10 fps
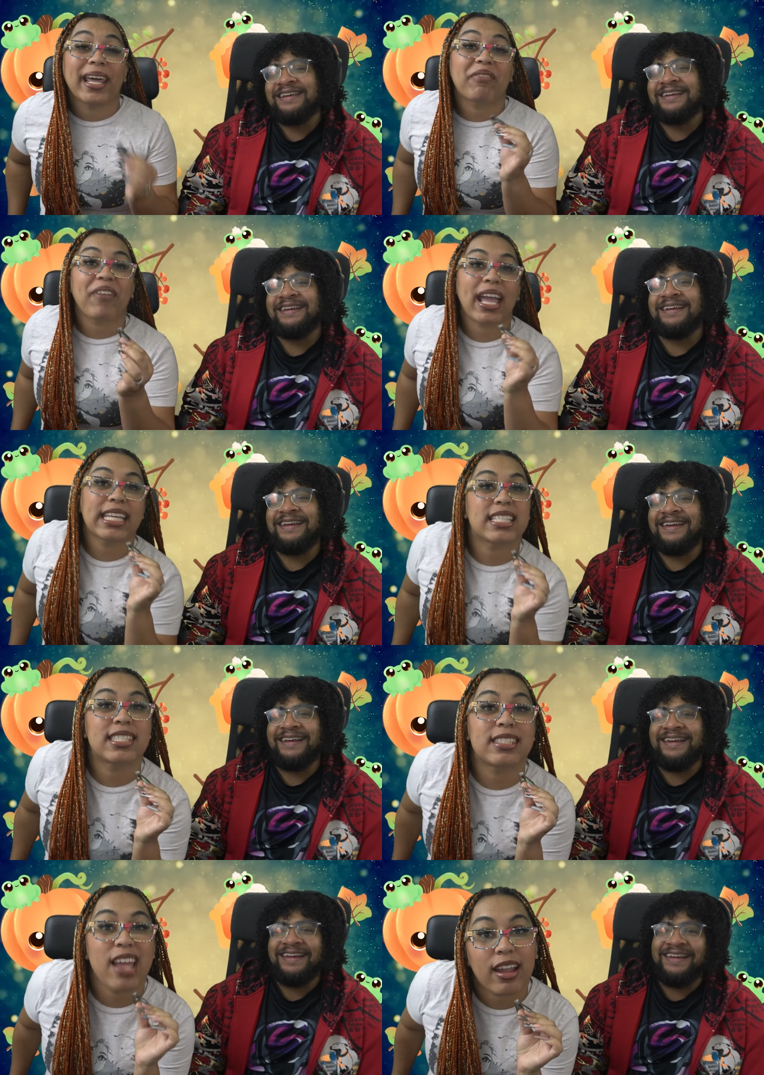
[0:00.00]
Speaker 1: but if I get
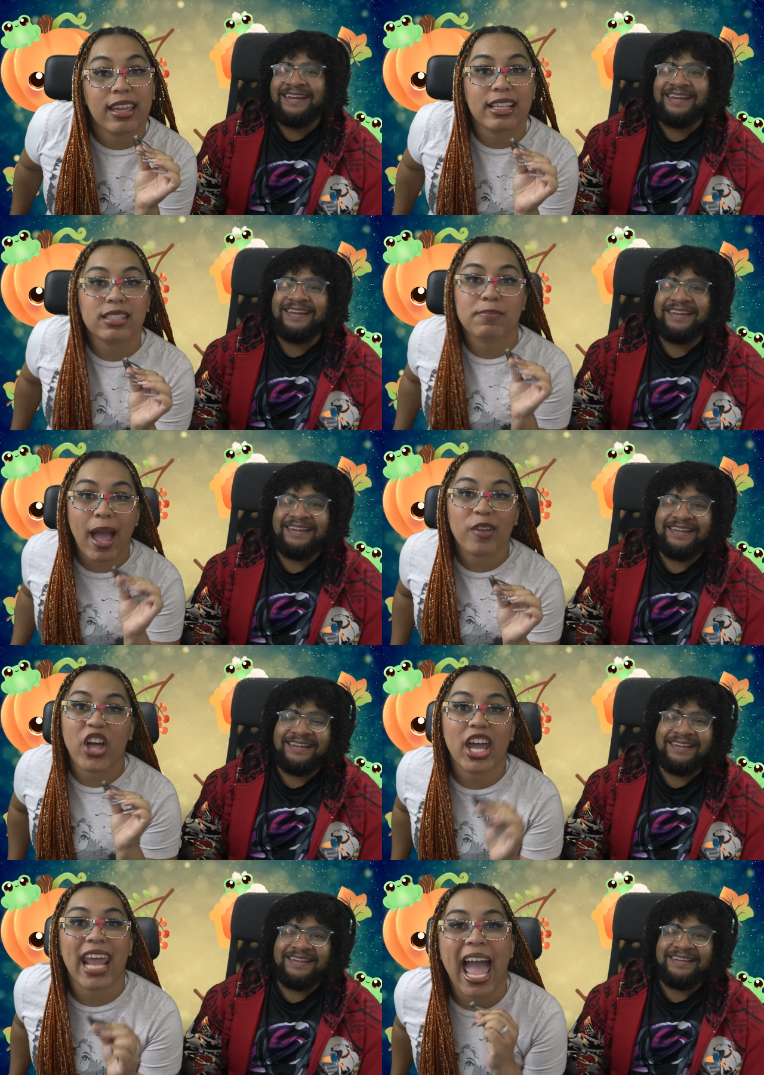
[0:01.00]
stuck in its mouth
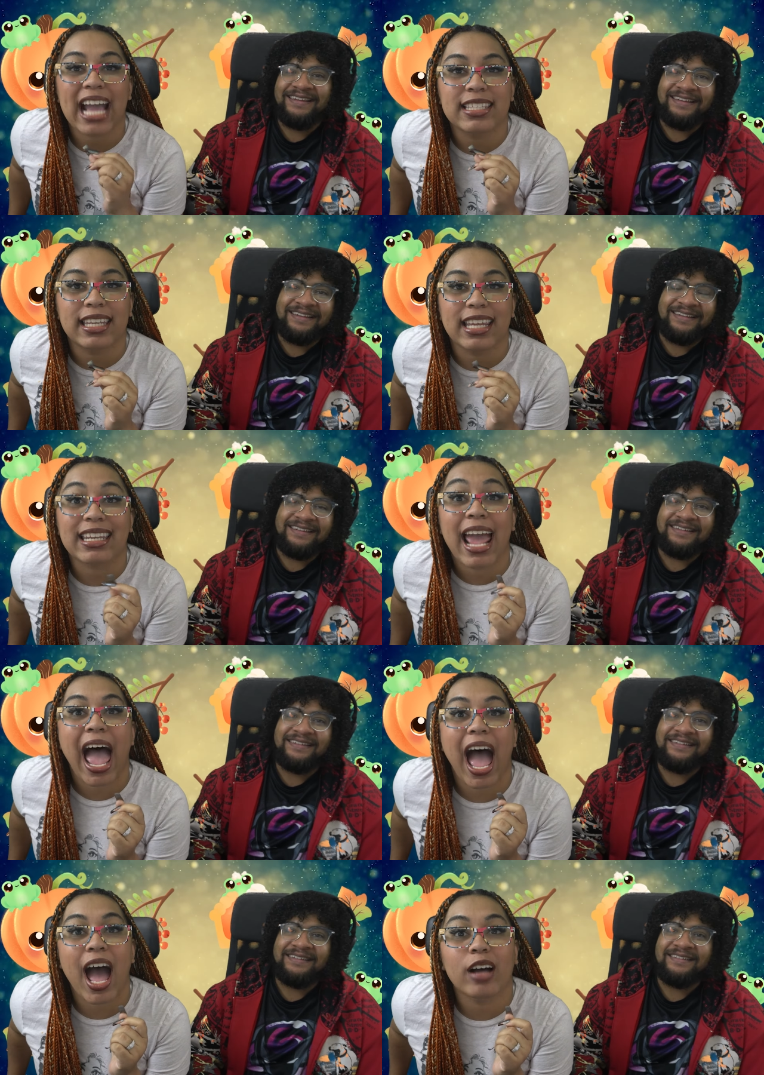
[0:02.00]
on accident,
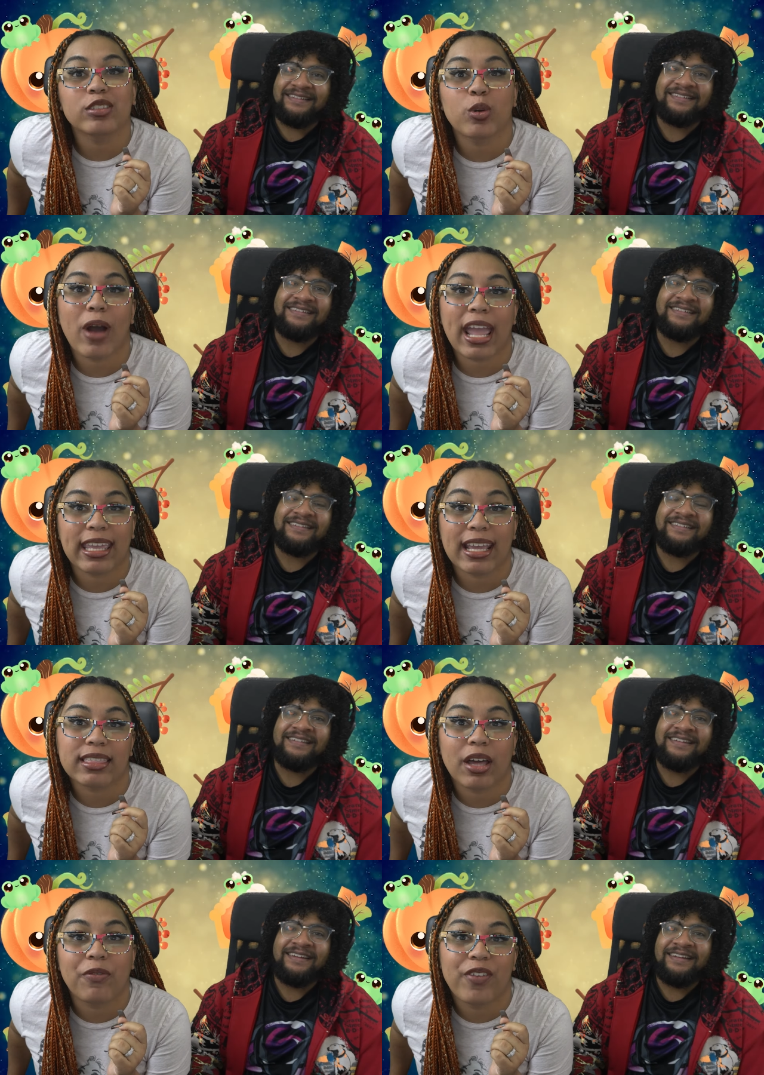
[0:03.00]
how do I get
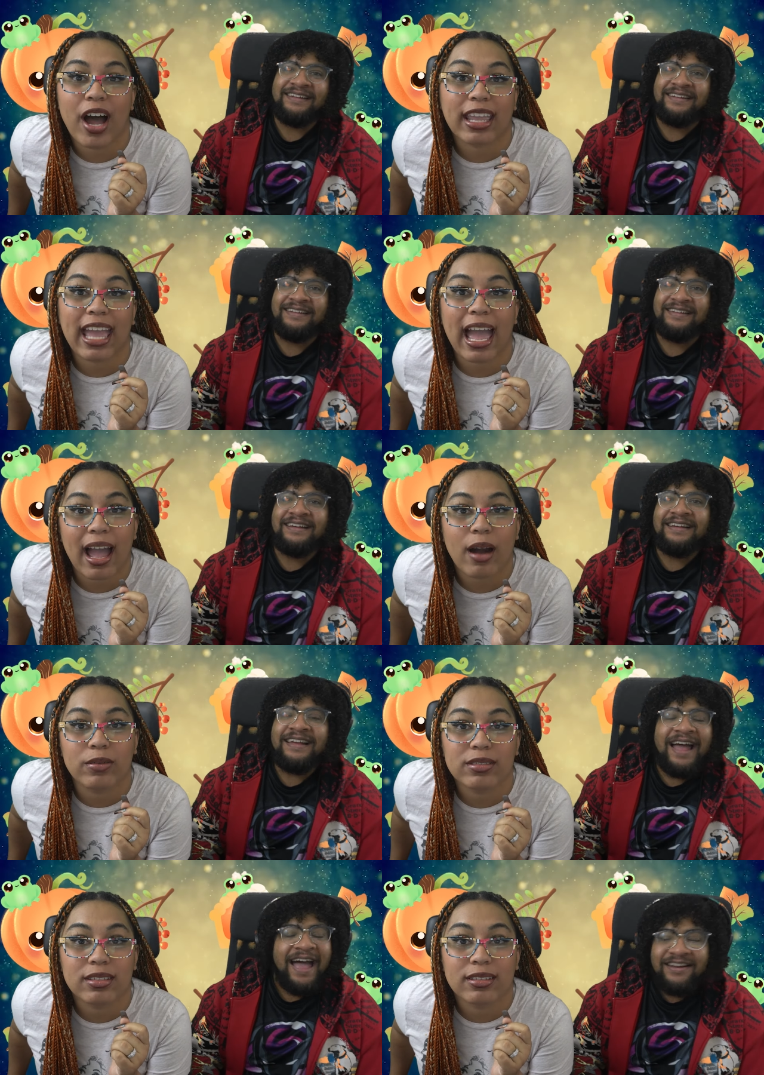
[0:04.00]
the fuck out?
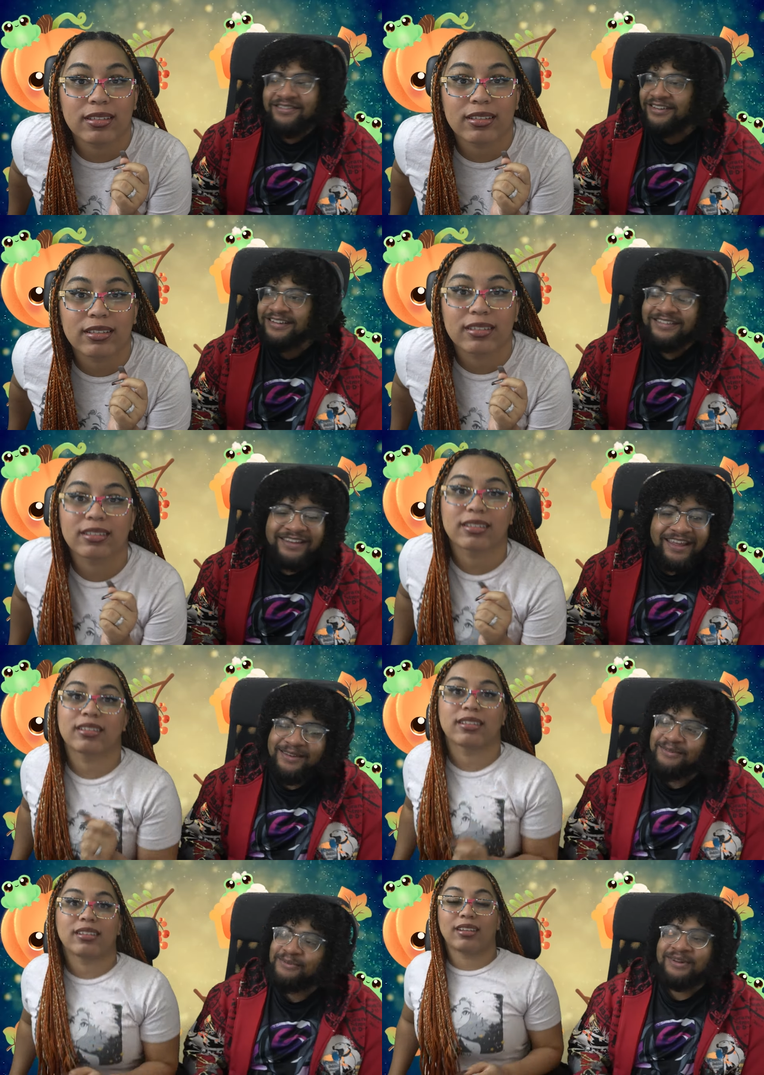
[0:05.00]
Speaker 2: Actually,
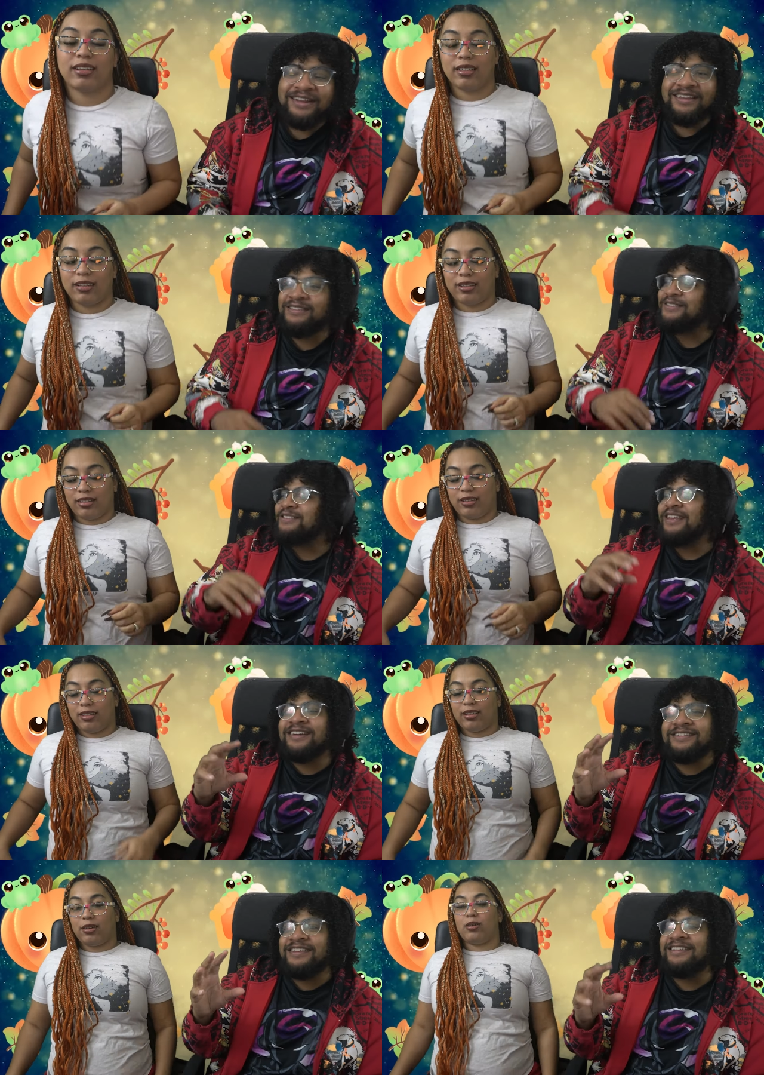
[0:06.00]
skidding when it
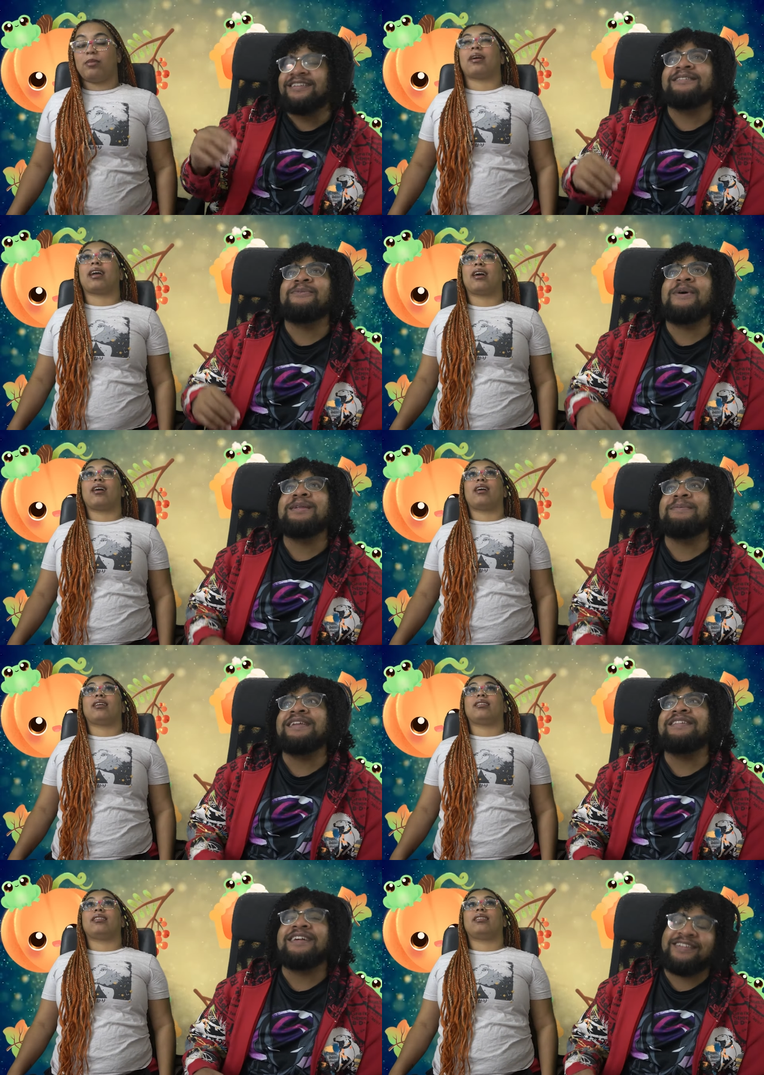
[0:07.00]
sucks it. Oh wait a
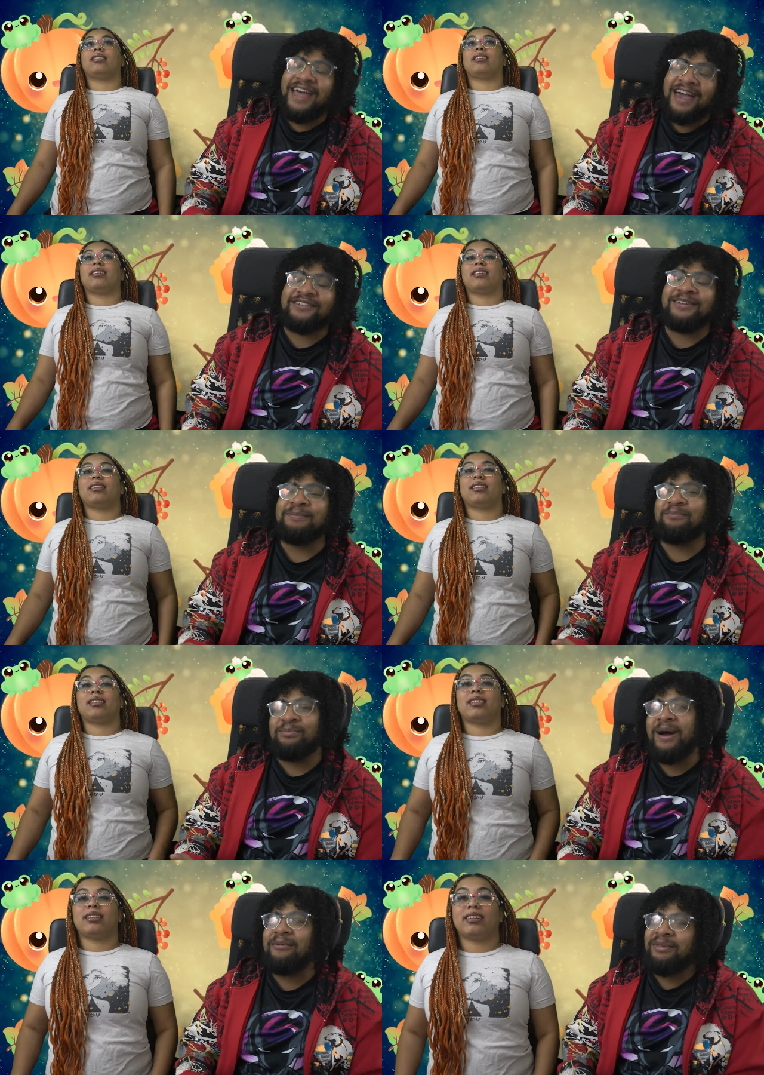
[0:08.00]
minute, that's actually
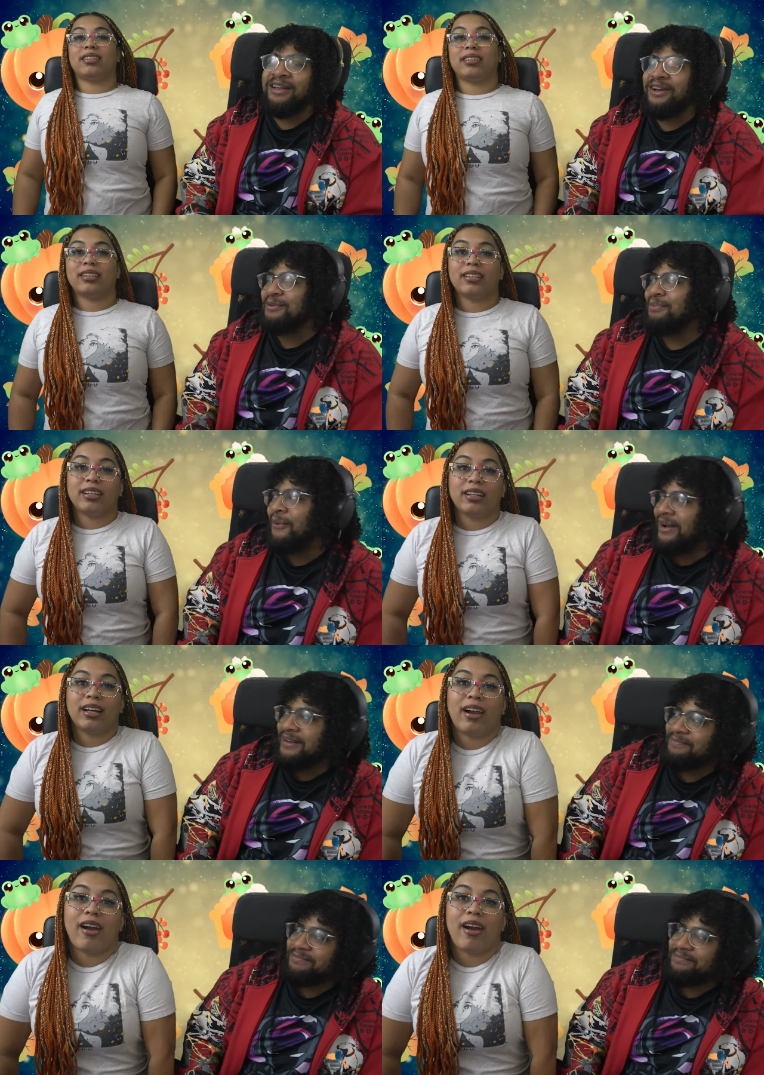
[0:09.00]
probably a good point.